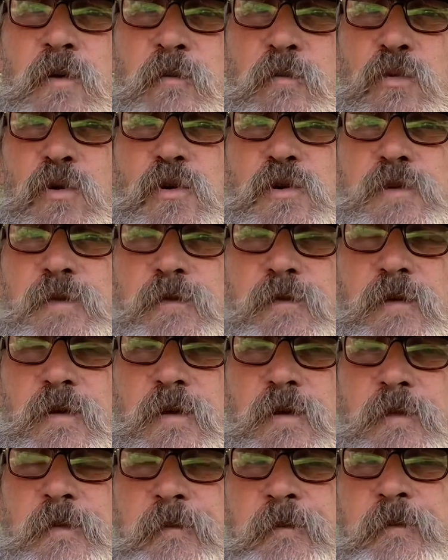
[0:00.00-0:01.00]
bush
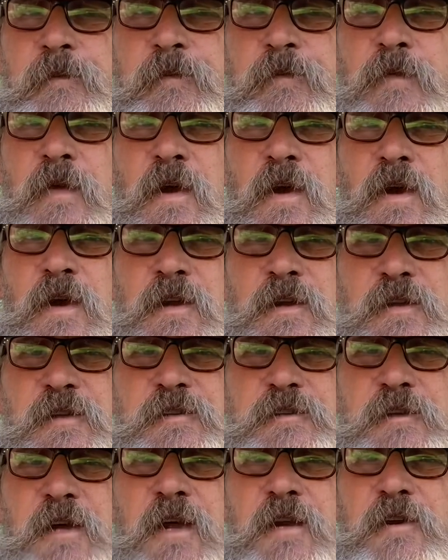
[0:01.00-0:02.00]
for an
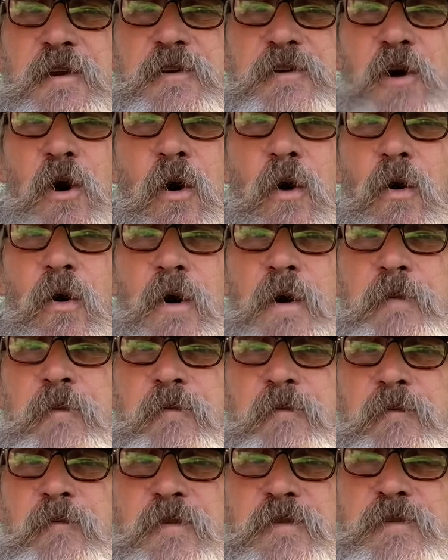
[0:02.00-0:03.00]
extended
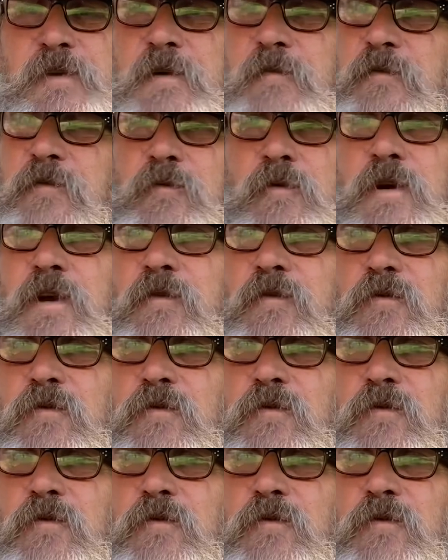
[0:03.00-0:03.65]
time for whatever